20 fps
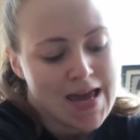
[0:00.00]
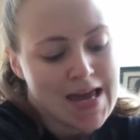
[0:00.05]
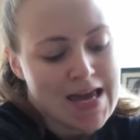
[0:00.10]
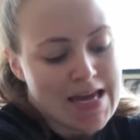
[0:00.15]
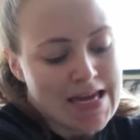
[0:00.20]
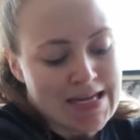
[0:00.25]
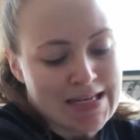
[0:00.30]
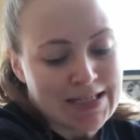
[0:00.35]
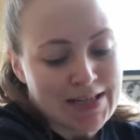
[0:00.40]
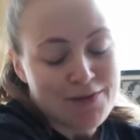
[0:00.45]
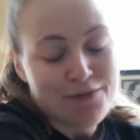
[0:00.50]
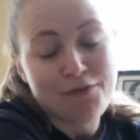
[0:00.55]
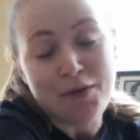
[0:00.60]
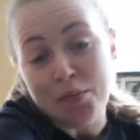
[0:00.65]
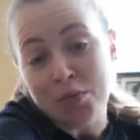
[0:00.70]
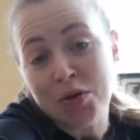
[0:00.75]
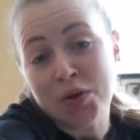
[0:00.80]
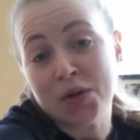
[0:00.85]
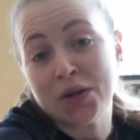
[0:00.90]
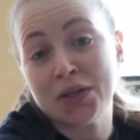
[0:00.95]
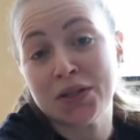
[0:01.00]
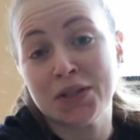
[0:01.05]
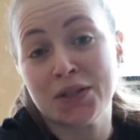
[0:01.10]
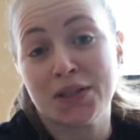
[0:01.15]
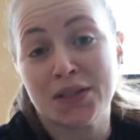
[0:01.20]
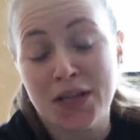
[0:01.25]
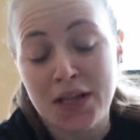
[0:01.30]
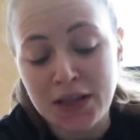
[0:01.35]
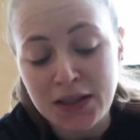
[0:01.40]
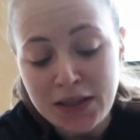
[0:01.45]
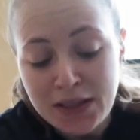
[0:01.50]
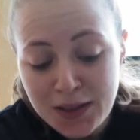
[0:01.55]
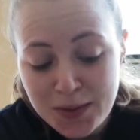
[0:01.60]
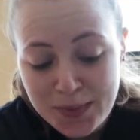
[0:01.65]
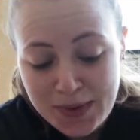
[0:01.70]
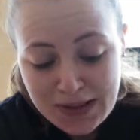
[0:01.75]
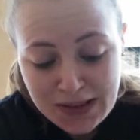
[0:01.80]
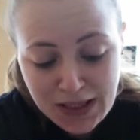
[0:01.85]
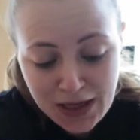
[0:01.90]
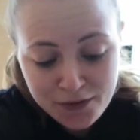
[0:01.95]
And February looks a little
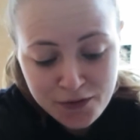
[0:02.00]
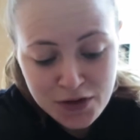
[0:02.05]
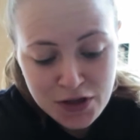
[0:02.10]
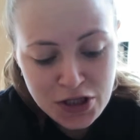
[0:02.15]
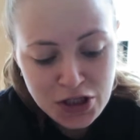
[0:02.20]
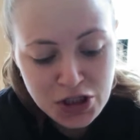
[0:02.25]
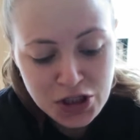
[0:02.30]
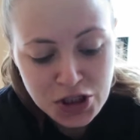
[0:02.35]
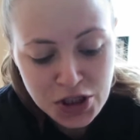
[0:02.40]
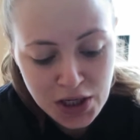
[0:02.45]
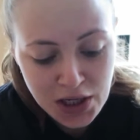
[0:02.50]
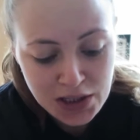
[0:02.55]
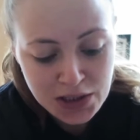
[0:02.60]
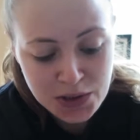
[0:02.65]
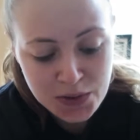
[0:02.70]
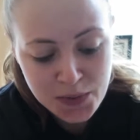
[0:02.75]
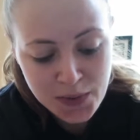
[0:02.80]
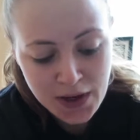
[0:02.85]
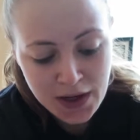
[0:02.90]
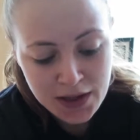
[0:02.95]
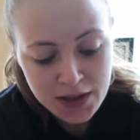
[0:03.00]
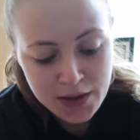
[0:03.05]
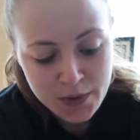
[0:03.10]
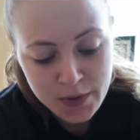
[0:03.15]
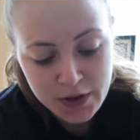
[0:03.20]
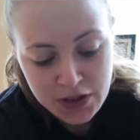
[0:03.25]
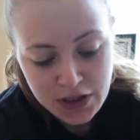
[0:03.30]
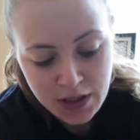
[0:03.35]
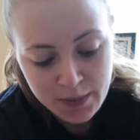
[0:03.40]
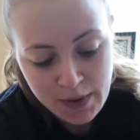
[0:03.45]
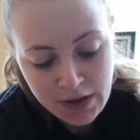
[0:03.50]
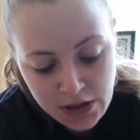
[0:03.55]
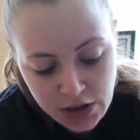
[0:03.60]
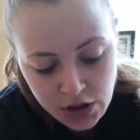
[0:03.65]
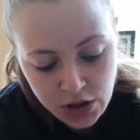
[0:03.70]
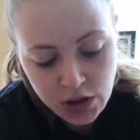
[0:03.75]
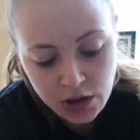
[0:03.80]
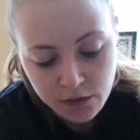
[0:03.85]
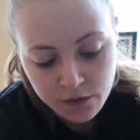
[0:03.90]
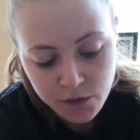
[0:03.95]
bit tougher than January, which I'm
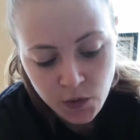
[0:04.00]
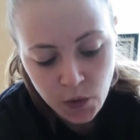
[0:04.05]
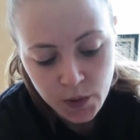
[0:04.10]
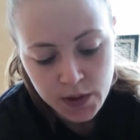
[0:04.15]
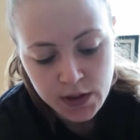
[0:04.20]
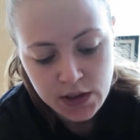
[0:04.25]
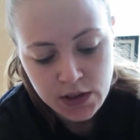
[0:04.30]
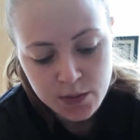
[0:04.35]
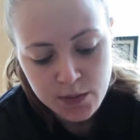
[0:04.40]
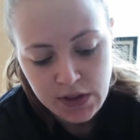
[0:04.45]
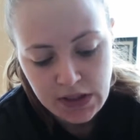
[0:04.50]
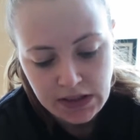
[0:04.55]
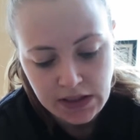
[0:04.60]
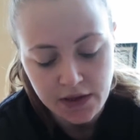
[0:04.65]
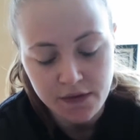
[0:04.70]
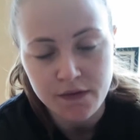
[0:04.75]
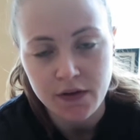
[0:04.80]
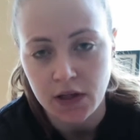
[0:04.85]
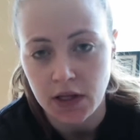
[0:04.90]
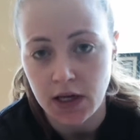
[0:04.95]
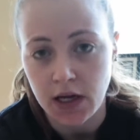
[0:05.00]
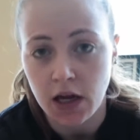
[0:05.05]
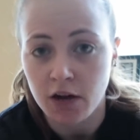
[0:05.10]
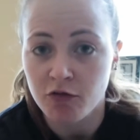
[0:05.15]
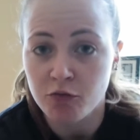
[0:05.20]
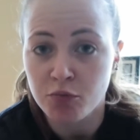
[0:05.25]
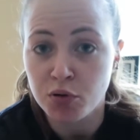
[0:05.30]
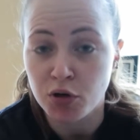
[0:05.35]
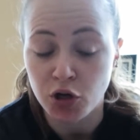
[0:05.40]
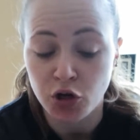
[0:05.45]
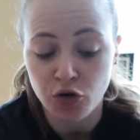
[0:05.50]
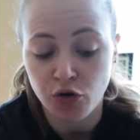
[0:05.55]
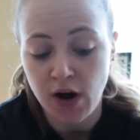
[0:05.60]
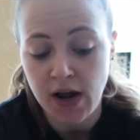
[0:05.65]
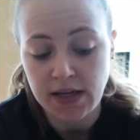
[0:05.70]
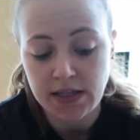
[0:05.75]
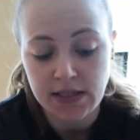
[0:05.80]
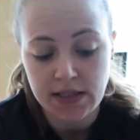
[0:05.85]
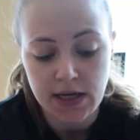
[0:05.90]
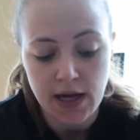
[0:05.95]
actually looking forward to because I feel like I've
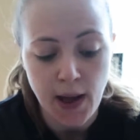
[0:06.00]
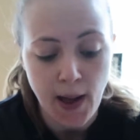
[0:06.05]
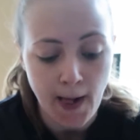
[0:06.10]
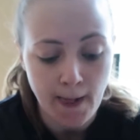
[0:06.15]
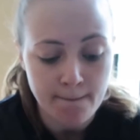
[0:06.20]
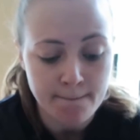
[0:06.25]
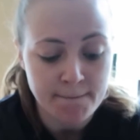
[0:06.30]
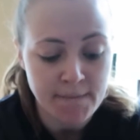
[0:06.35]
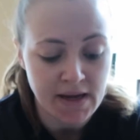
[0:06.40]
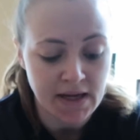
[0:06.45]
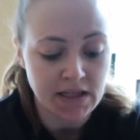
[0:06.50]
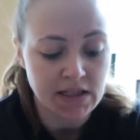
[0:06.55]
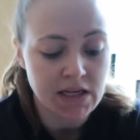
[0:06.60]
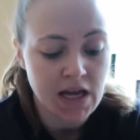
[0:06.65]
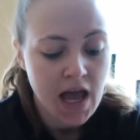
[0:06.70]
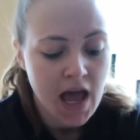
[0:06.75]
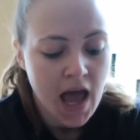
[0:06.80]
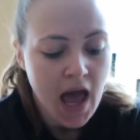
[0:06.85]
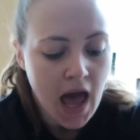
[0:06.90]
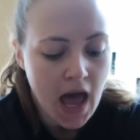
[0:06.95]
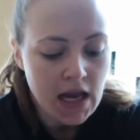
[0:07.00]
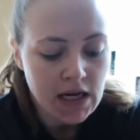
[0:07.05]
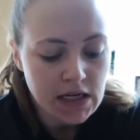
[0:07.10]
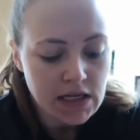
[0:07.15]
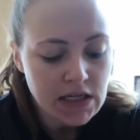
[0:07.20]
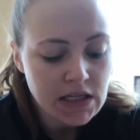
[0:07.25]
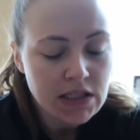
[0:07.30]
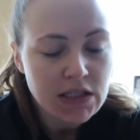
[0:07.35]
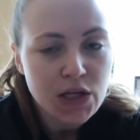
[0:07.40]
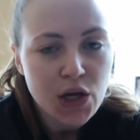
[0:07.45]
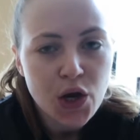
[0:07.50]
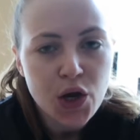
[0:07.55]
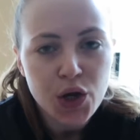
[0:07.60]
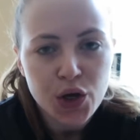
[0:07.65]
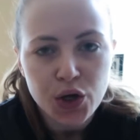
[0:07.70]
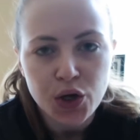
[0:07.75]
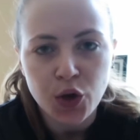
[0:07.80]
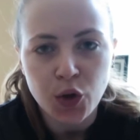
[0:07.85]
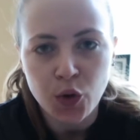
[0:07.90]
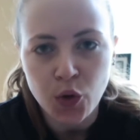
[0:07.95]
progressed a bit. And it is
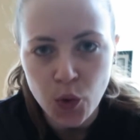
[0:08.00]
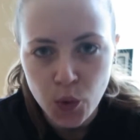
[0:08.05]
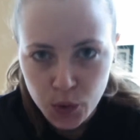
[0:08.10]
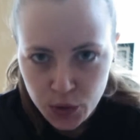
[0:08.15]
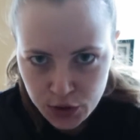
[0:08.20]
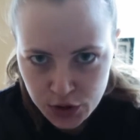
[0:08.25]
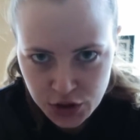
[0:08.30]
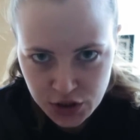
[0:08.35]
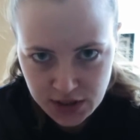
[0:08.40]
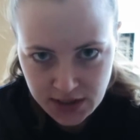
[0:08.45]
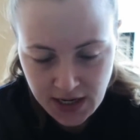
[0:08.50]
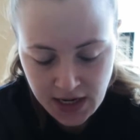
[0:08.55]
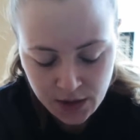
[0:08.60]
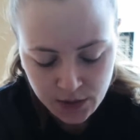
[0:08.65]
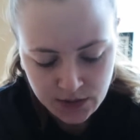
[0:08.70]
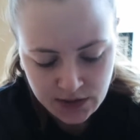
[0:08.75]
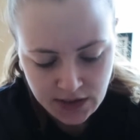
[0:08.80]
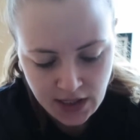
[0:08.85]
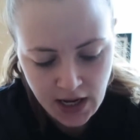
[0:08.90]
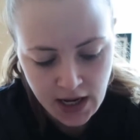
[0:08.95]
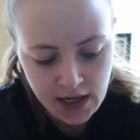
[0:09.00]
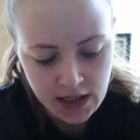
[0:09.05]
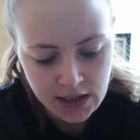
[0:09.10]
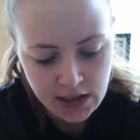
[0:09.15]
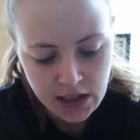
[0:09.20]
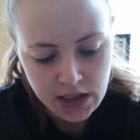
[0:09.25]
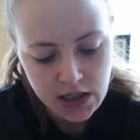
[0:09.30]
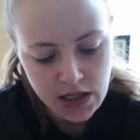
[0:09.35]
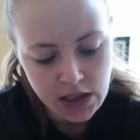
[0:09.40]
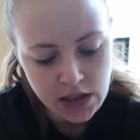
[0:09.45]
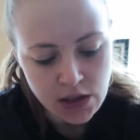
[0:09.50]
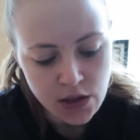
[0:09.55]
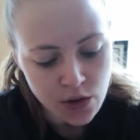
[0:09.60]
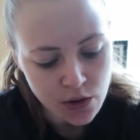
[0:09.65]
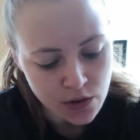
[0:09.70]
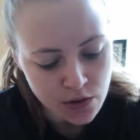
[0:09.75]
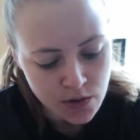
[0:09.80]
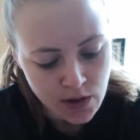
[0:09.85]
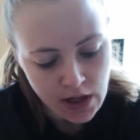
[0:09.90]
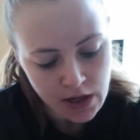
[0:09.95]
gorgeous outside. I
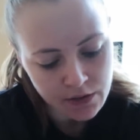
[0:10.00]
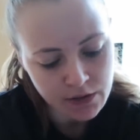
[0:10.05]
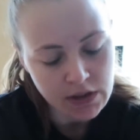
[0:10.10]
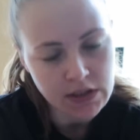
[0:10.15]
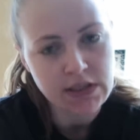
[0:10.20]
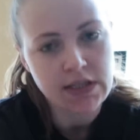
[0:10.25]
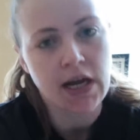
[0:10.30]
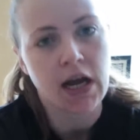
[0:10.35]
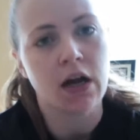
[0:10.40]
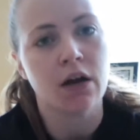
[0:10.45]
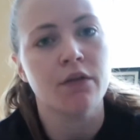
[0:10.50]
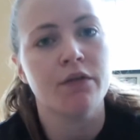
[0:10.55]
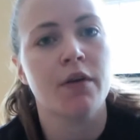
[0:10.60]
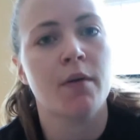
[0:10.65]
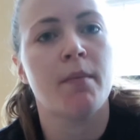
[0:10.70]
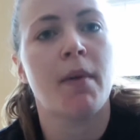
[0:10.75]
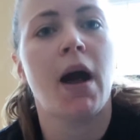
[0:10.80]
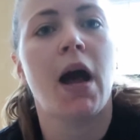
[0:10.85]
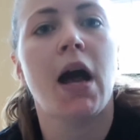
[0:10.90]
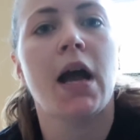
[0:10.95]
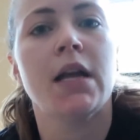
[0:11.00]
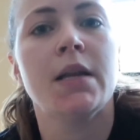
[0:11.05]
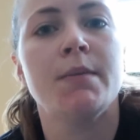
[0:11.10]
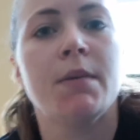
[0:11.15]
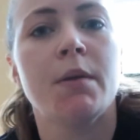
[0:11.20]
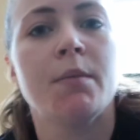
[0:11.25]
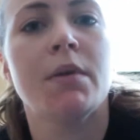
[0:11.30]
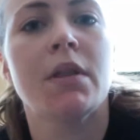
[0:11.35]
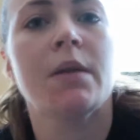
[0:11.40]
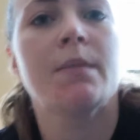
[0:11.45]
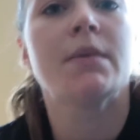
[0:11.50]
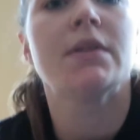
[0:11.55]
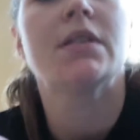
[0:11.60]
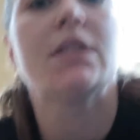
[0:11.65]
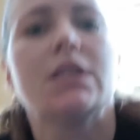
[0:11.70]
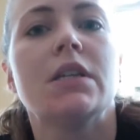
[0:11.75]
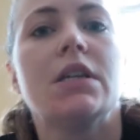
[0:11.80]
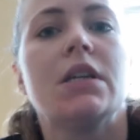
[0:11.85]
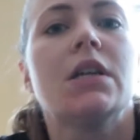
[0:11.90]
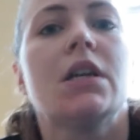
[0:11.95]
know you can't really tell from behind me, but let me
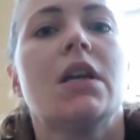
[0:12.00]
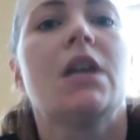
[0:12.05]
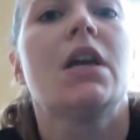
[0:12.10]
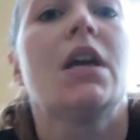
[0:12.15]
see